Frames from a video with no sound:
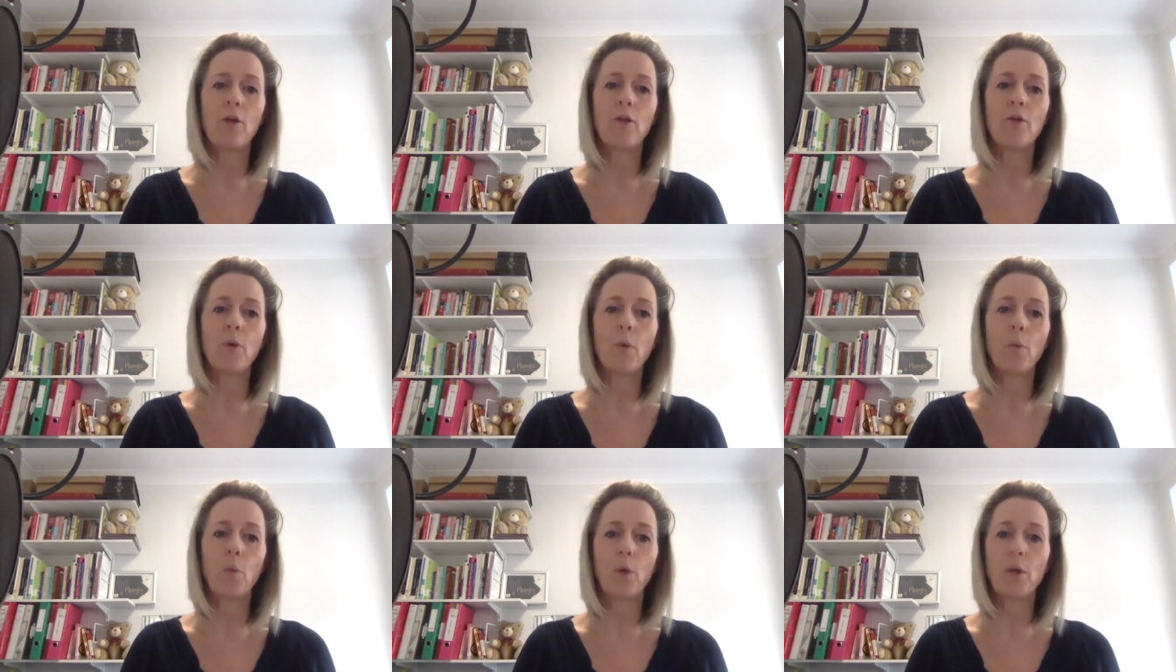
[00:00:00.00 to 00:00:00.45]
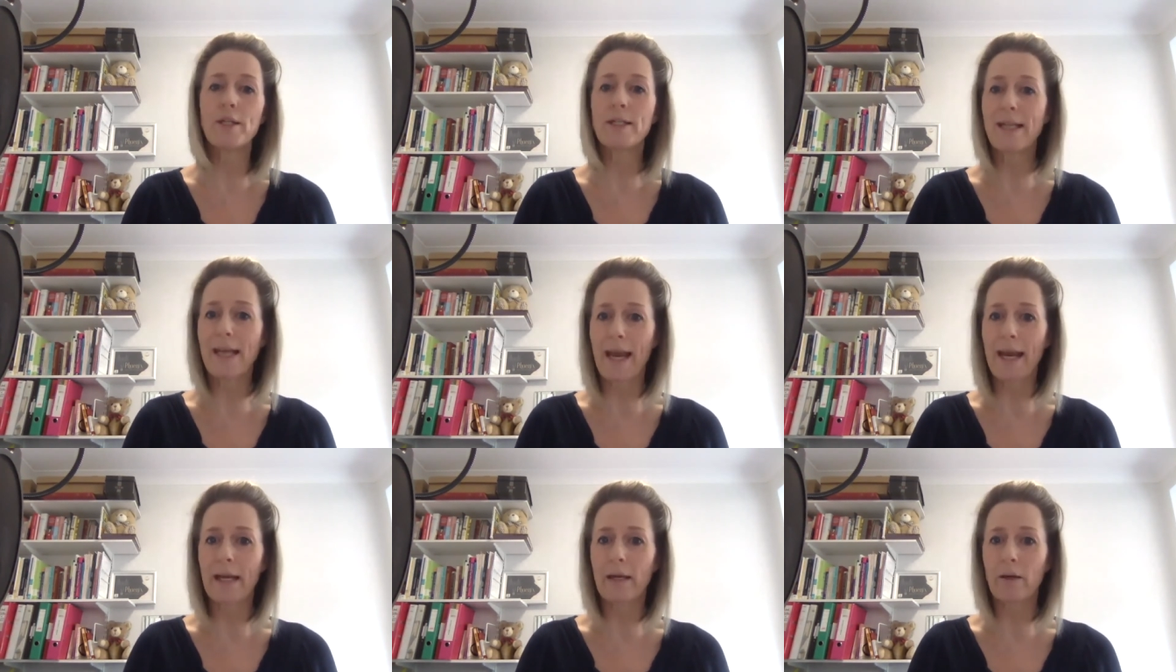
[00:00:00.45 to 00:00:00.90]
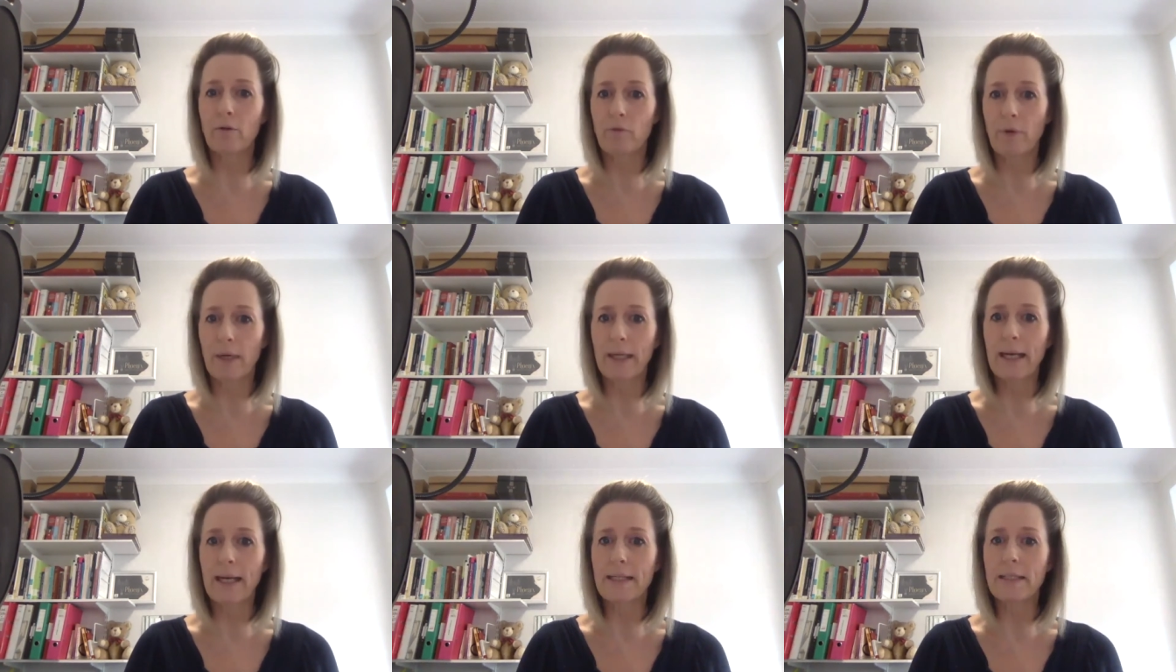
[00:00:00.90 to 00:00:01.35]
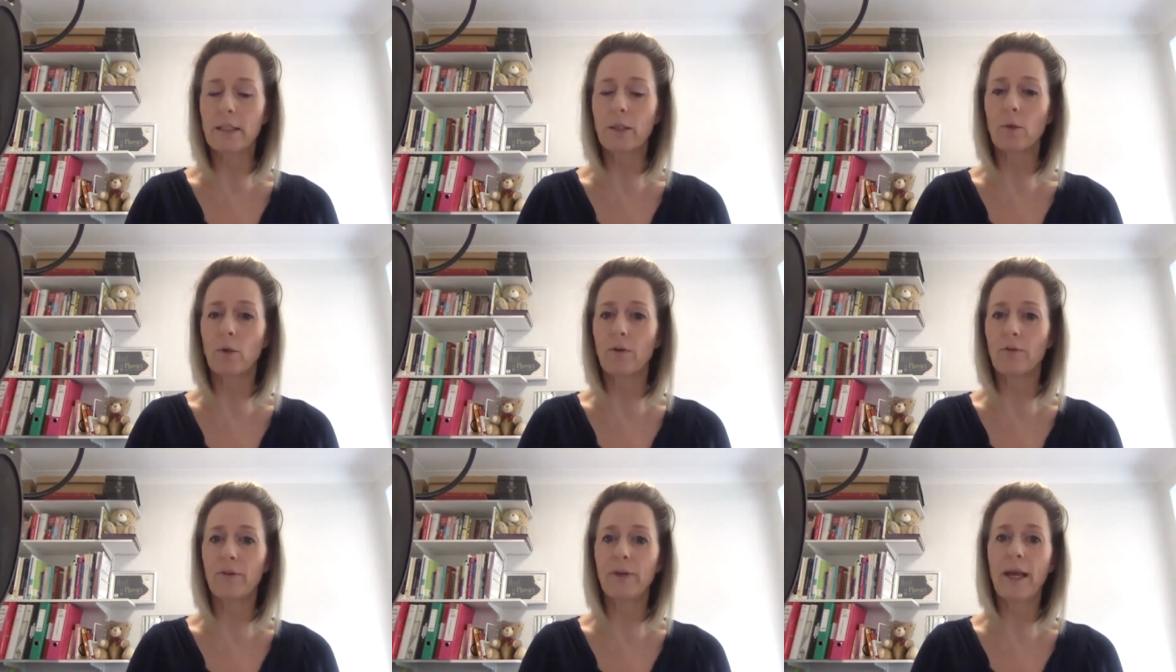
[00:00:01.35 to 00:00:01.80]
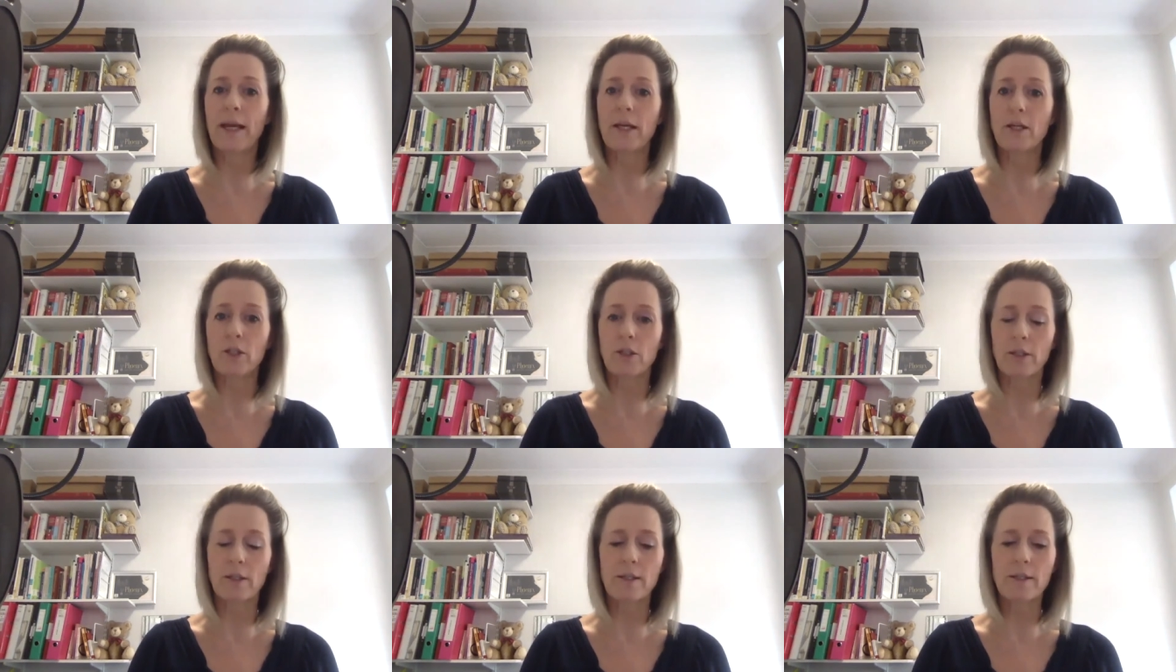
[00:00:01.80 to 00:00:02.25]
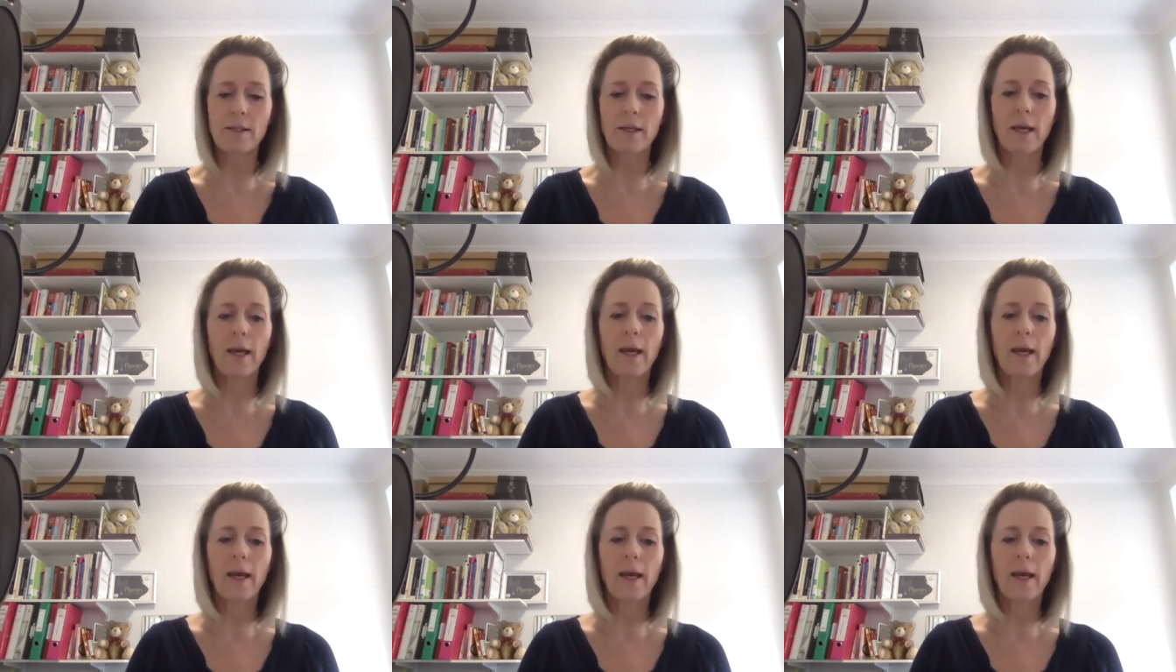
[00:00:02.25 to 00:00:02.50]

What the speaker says: that want to gain regulated qualifications.